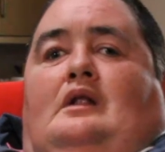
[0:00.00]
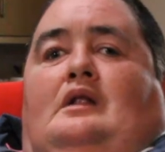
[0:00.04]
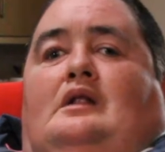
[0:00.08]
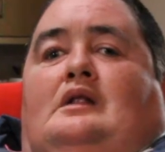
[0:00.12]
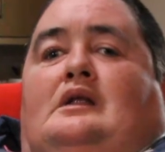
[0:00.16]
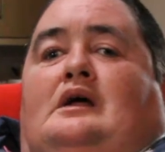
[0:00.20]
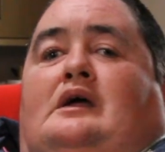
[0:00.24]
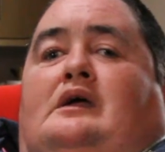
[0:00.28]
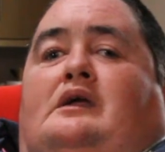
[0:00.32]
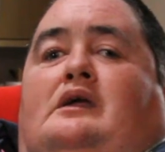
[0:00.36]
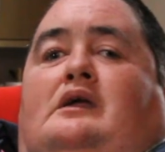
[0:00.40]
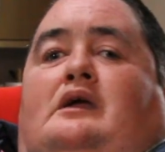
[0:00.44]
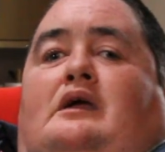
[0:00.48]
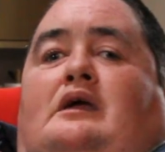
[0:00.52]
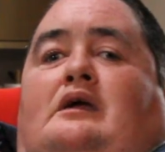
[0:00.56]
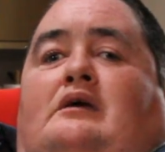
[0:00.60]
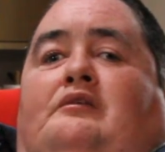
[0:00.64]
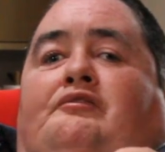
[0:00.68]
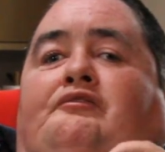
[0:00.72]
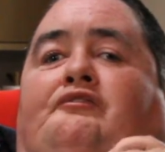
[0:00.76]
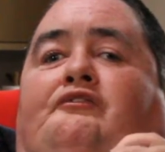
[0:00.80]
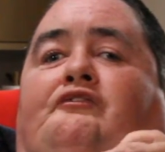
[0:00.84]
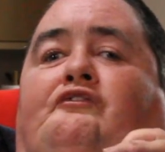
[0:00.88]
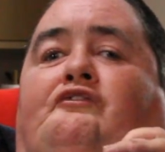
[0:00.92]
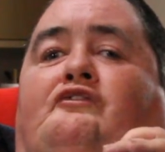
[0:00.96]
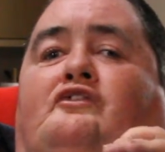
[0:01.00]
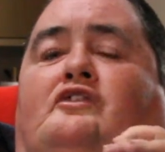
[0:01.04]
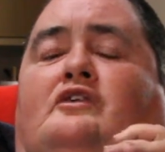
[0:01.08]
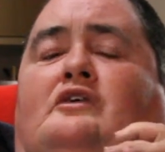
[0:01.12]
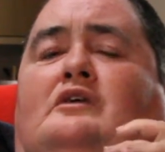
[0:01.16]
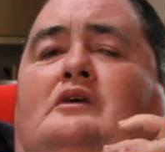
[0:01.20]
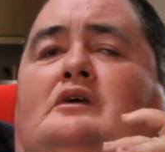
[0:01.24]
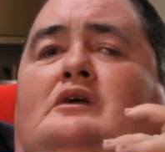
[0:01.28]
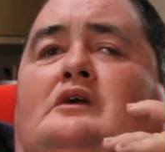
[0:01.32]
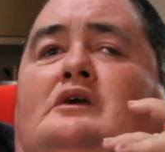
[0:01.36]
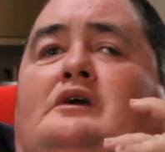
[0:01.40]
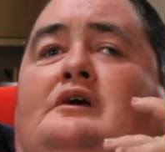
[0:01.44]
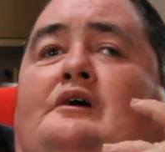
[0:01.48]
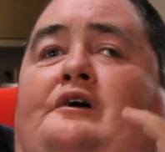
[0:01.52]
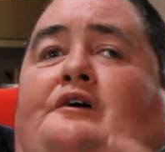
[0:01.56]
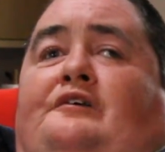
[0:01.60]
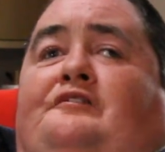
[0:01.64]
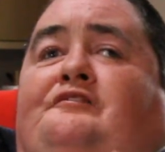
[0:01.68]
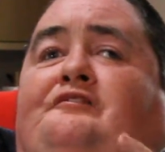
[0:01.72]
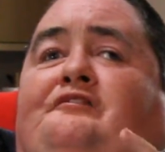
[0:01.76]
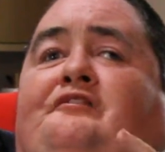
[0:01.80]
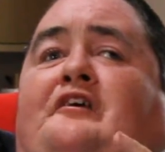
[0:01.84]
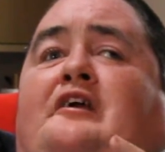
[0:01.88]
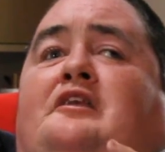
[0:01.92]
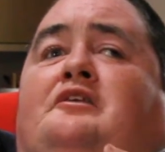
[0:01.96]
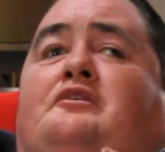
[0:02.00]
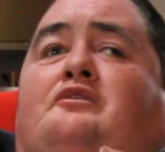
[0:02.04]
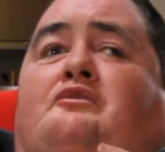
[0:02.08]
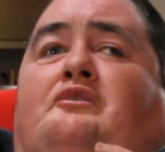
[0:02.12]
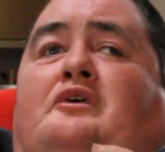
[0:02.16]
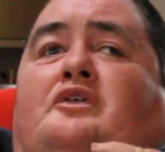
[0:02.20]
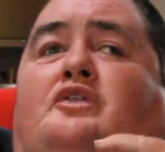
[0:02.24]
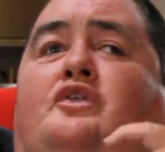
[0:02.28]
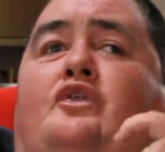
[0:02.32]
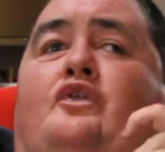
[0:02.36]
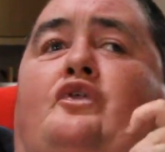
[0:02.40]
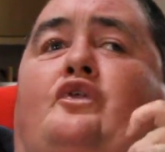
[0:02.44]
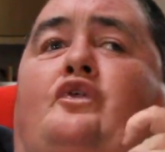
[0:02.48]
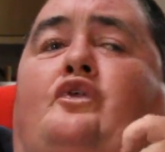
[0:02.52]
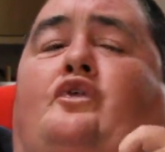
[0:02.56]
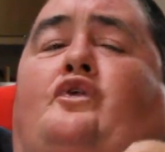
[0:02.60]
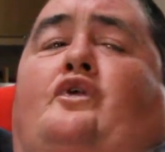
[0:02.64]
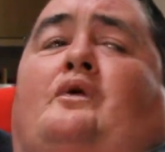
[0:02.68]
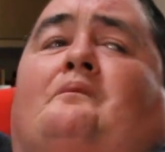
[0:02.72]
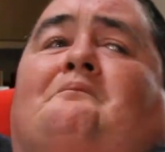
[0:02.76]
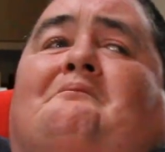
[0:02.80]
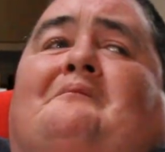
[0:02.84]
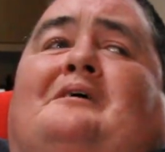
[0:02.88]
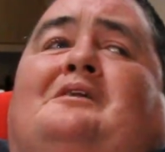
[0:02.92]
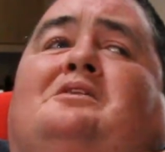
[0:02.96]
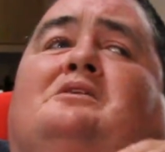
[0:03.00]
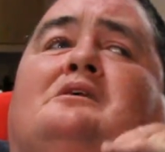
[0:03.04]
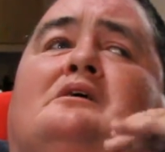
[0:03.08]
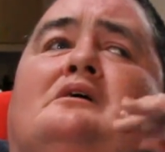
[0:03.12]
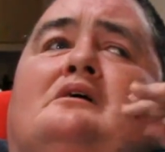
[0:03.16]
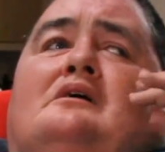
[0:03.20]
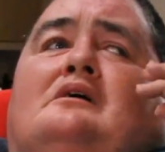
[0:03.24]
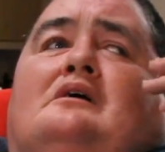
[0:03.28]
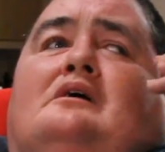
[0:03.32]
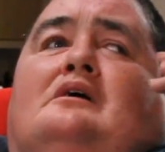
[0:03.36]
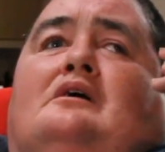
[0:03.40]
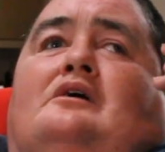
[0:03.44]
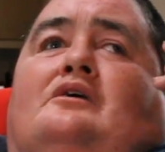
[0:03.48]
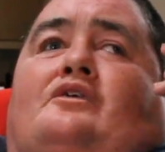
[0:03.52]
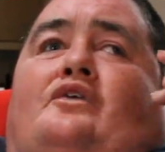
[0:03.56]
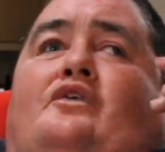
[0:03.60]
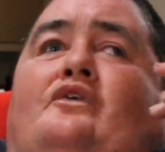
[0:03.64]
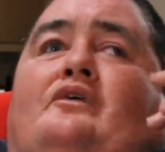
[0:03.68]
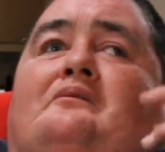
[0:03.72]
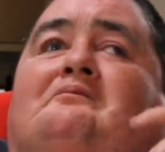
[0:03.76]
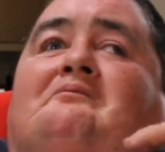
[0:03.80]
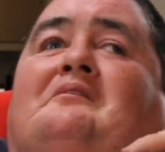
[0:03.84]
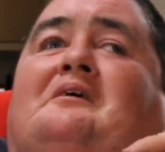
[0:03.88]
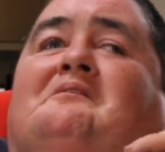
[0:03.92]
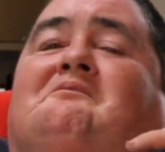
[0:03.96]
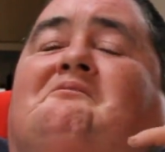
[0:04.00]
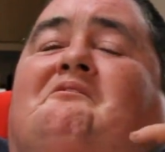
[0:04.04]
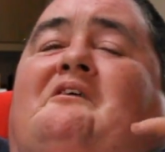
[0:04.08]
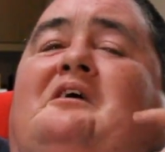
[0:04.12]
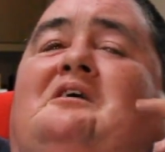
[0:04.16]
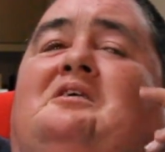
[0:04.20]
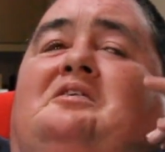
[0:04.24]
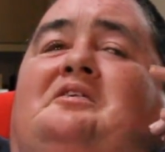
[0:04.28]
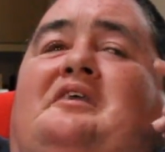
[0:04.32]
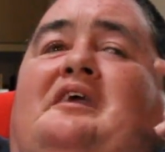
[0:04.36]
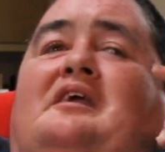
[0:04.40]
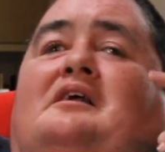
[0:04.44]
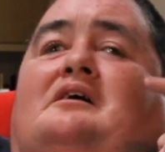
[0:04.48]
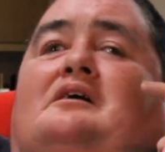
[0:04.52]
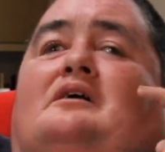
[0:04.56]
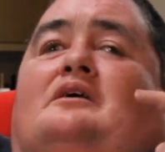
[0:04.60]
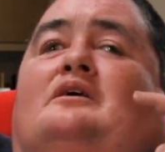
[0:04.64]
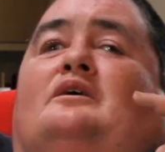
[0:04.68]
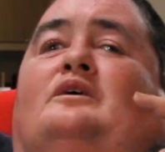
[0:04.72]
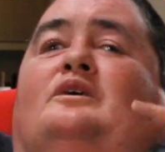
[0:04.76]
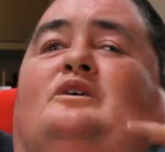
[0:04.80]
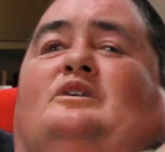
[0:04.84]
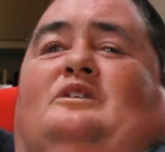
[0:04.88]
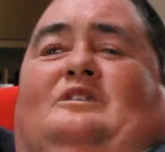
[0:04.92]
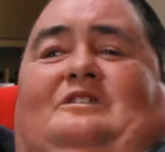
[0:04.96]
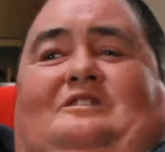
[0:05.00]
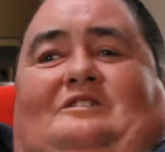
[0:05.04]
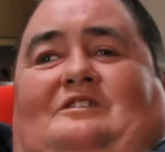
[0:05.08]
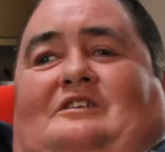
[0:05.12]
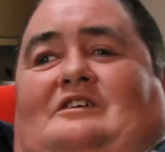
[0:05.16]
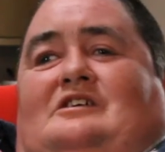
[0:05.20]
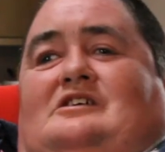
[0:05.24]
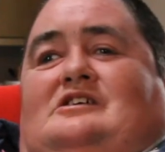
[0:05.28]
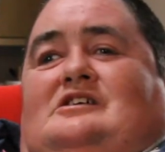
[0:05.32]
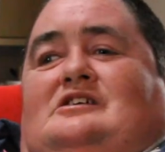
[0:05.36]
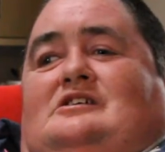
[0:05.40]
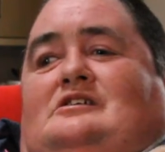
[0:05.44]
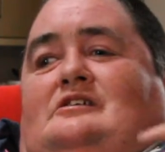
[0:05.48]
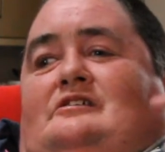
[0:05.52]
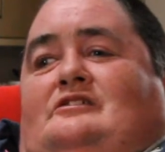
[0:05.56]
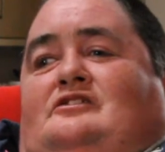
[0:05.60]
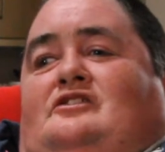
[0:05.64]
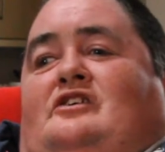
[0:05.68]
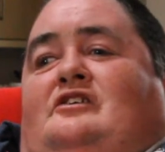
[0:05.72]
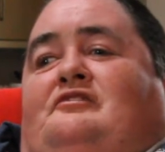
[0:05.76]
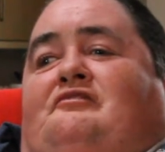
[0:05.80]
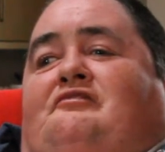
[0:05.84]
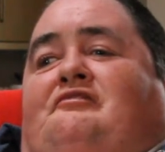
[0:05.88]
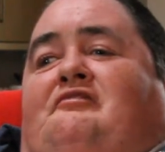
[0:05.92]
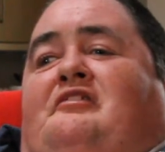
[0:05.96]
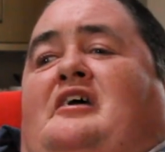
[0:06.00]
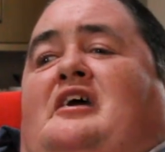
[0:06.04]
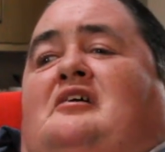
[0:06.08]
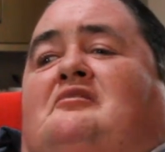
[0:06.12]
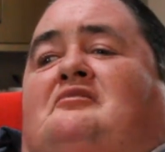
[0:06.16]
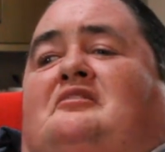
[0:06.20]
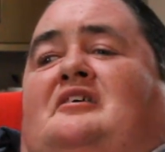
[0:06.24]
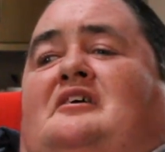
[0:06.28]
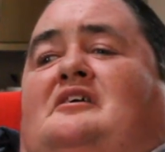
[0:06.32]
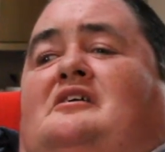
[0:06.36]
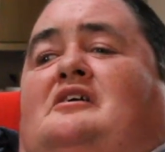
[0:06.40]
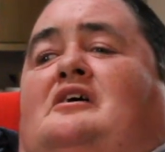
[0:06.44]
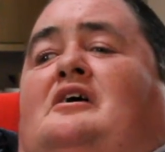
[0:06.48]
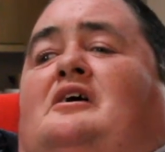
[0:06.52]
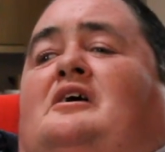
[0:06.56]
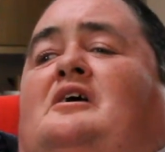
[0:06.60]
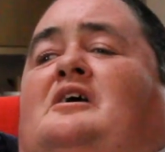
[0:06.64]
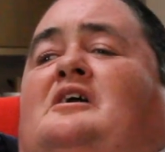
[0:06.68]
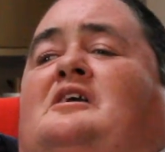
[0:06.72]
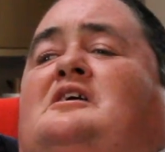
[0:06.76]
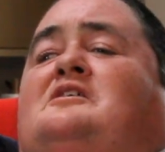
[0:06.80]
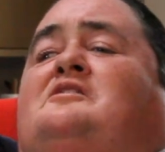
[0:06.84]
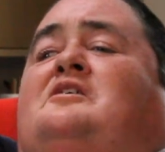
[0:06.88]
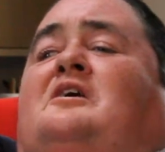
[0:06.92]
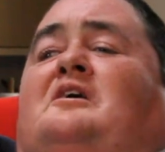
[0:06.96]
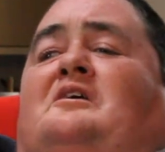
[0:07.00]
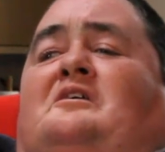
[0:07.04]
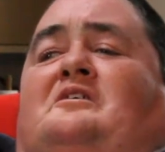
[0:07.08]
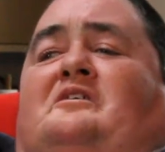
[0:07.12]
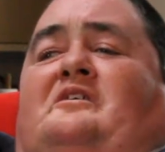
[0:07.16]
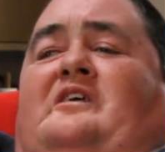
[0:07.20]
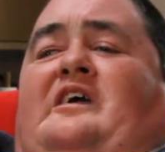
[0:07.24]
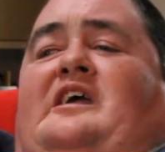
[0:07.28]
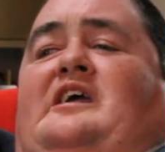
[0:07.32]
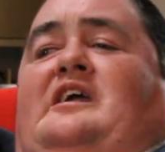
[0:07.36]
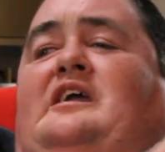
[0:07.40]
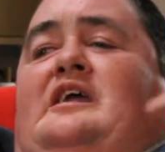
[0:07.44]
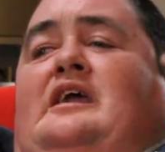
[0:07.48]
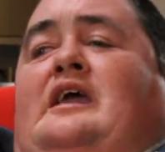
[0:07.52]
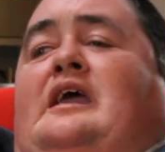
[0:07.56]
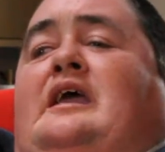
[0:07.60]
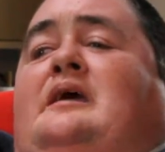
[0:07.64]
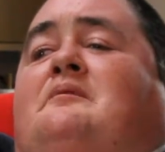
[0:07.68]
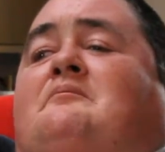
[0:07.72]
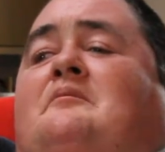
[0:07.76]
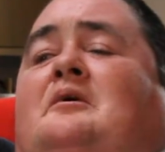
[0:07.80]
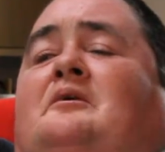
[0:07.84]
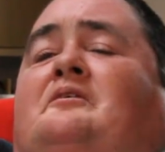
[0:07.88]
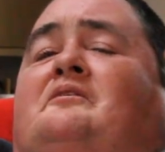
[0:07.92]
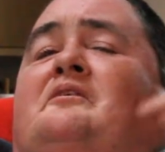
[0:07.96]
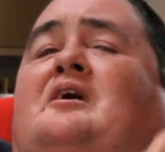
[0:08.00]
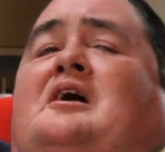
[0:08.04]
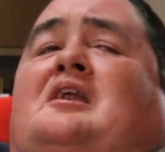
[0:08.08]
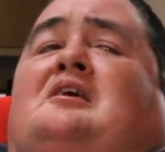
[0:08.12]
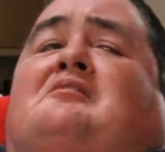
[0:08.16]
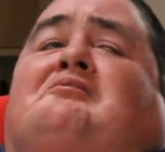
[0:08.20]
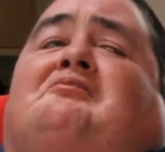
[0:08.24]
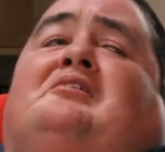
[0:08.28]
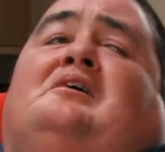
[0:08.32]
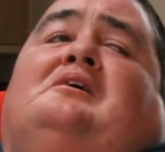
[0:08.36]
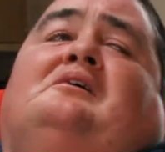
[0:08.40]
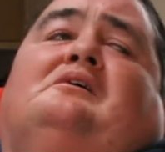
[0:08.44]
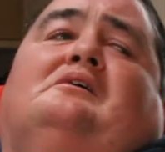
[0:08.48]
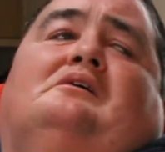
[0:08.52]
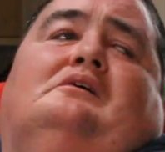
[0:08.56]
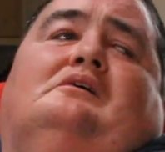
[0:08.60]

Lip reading: Like if you're friends with someone might think, oh, she's favouring her now or him or whatever.